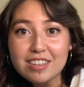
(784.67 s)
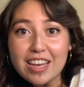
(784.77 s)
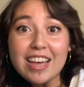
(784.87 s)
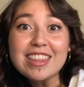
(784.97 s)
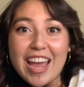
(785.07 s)

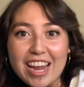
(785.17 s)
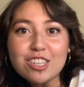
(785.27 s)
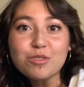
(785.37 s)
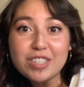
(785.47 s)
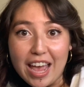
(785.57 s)
at the age
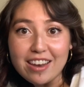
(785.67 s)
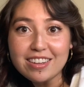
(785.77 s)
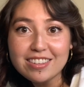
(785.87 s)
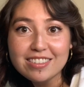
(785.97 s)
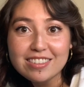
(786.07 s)
of 10.
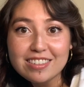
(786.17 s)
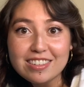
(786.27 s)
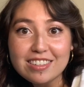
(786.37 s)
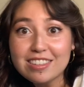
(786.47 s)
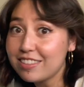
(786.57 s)

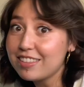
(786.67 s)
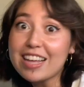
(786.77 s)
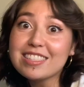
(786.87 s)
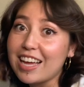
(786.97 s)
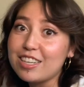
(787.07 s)

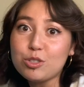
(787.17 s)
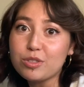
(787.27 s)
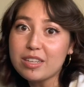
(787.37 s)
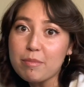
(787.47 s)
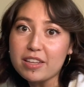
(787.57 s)
That's got to do
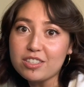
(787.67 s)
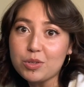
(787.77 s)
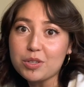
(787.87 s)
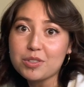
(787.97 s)
something to you.